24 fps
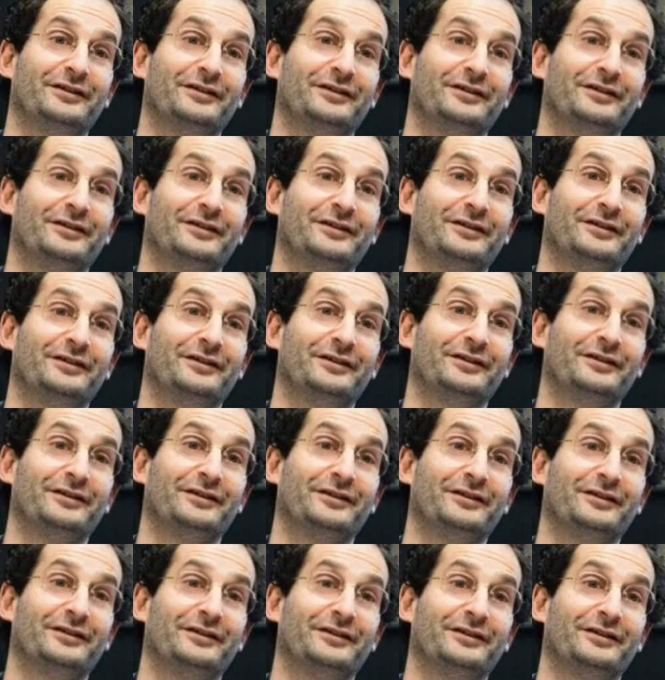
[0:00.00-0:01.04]

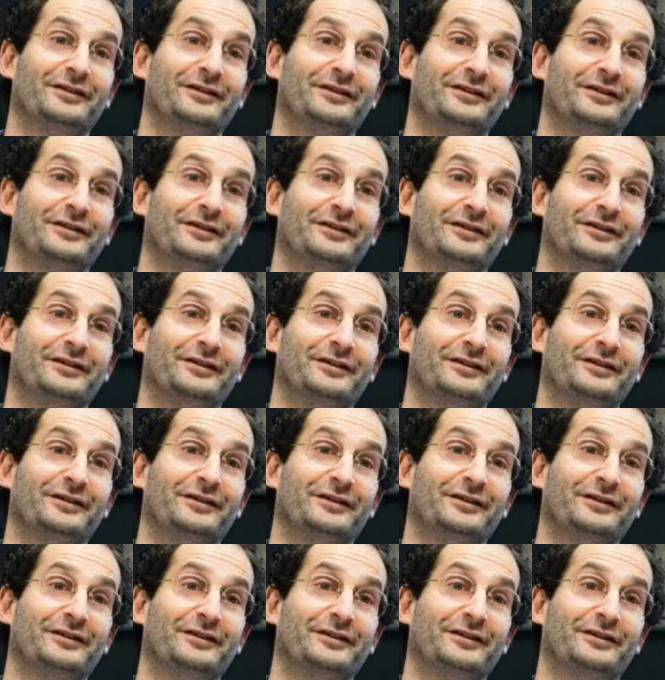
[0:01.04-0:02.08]

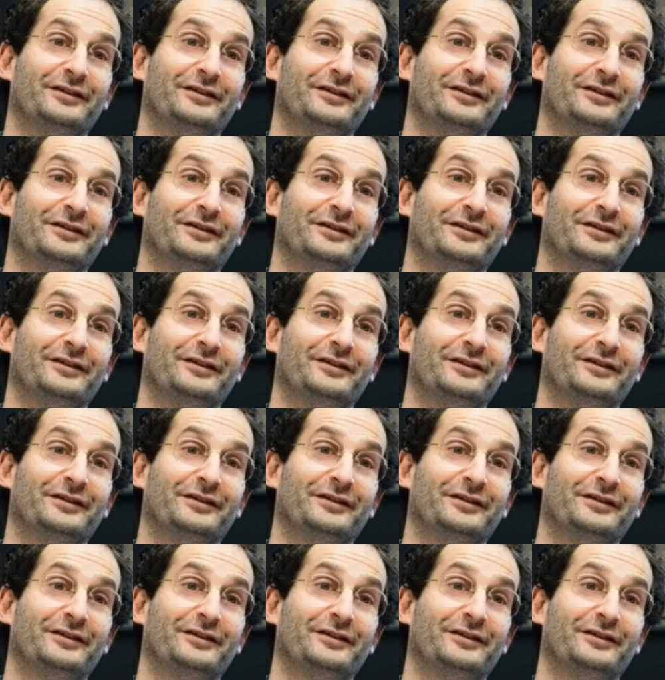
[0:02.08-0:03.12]

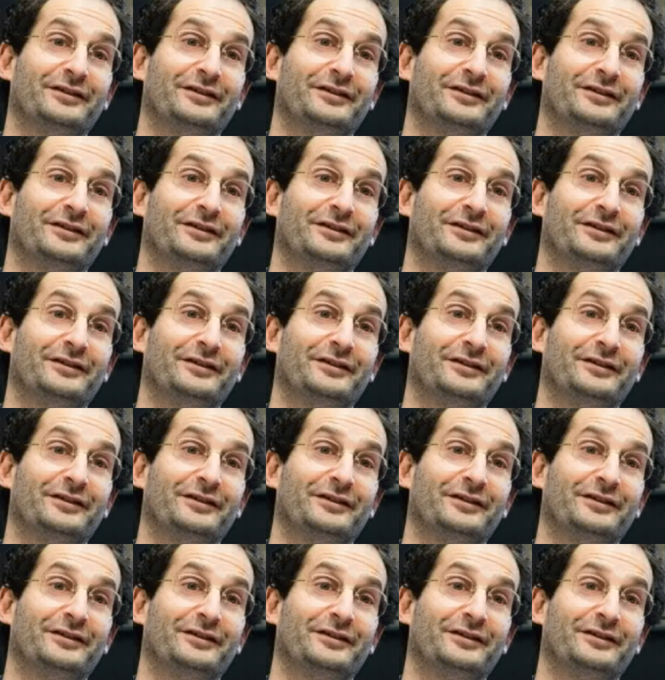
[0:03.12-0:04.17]

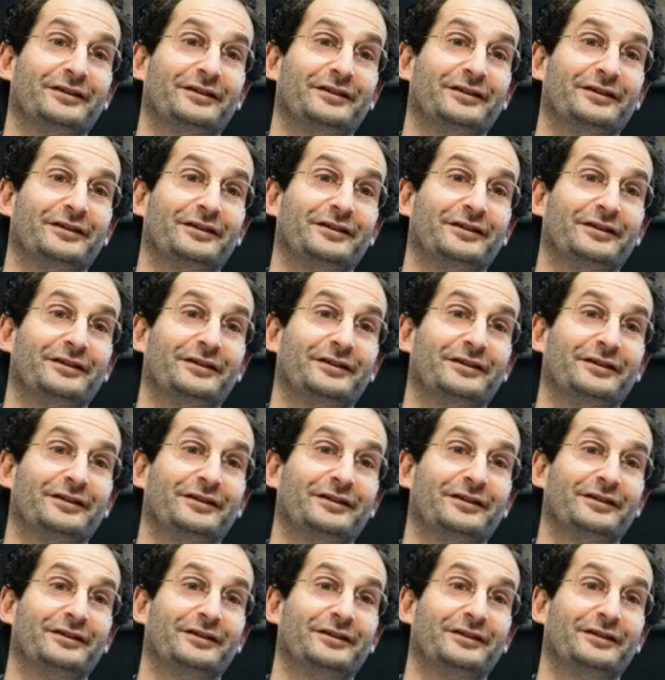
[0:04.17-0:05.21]

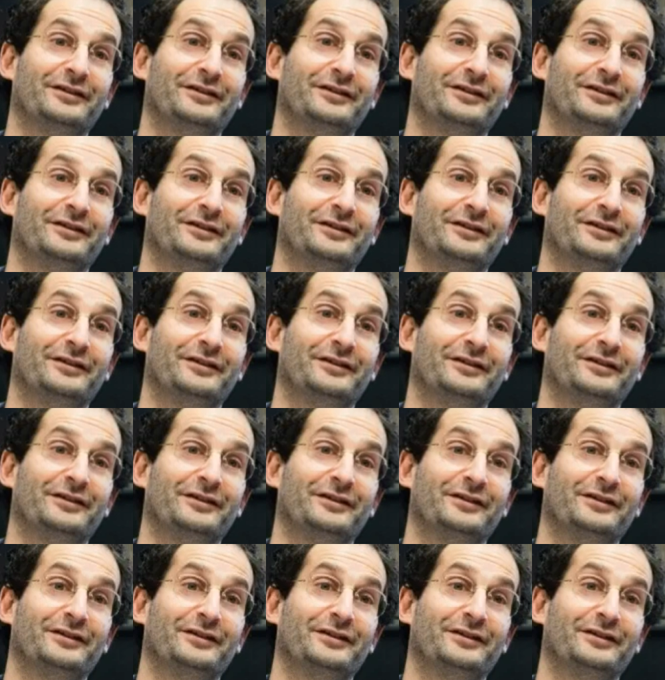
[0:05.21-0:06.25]

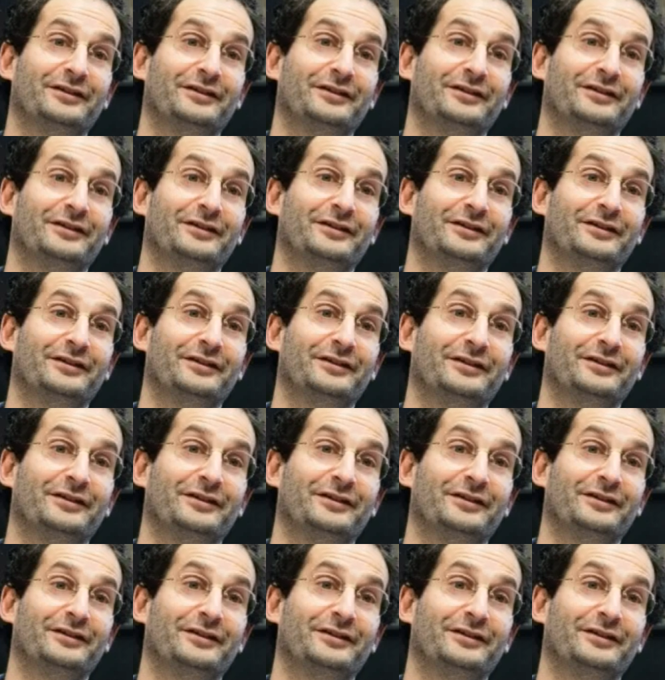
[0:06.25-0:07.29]

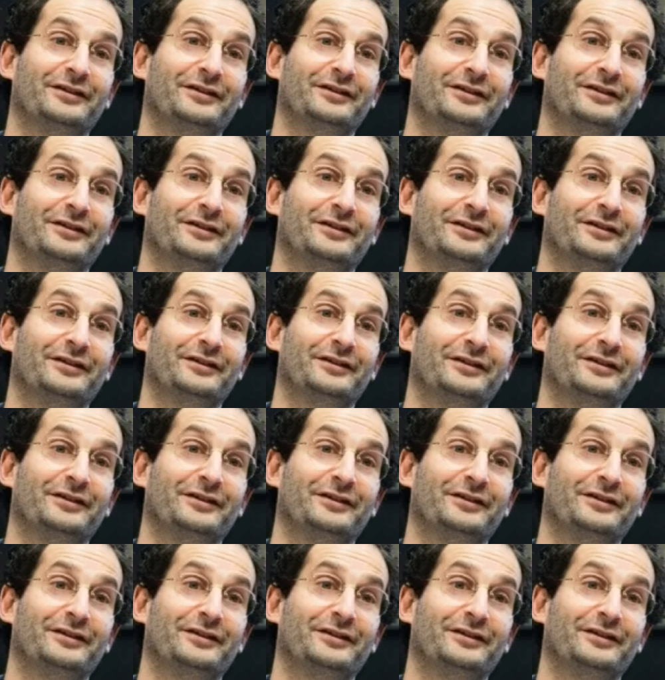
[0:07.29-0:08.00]
This person isn't speaking.